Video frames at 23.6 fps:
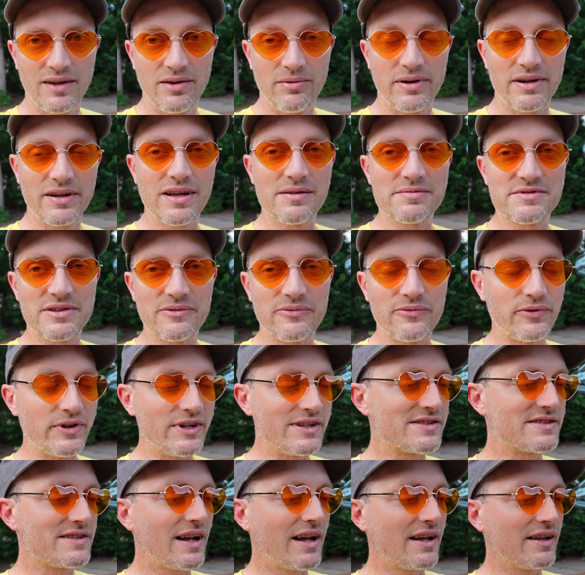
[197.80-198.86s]
when it comes to
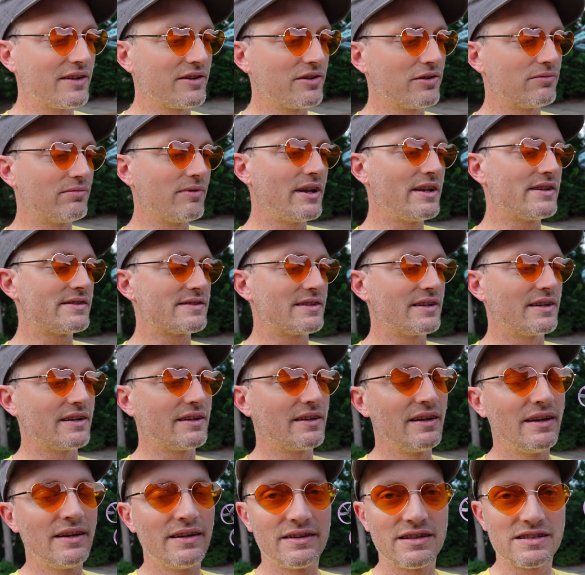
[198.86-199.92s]
freestyling or
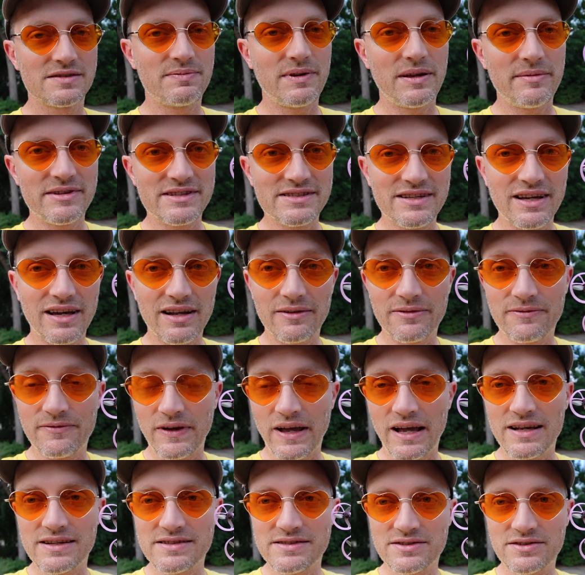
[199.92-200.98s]
racing, this baby's got a
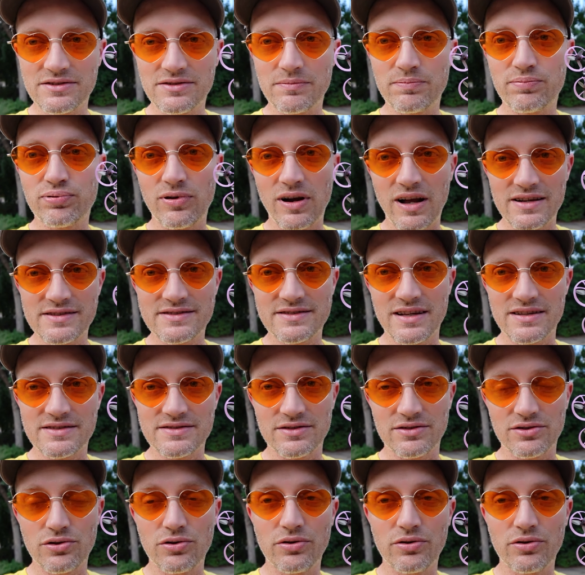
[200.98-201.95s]
faster processor.